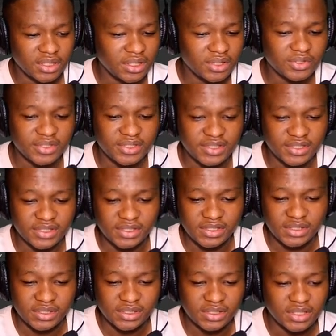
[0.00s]
let us
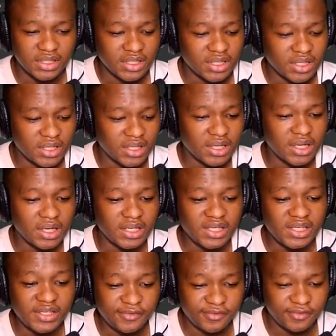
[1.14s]
see
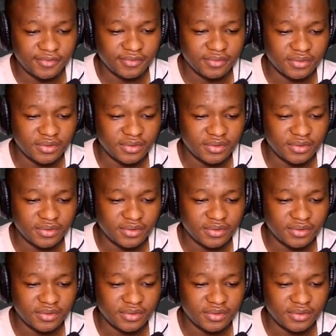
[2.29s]
if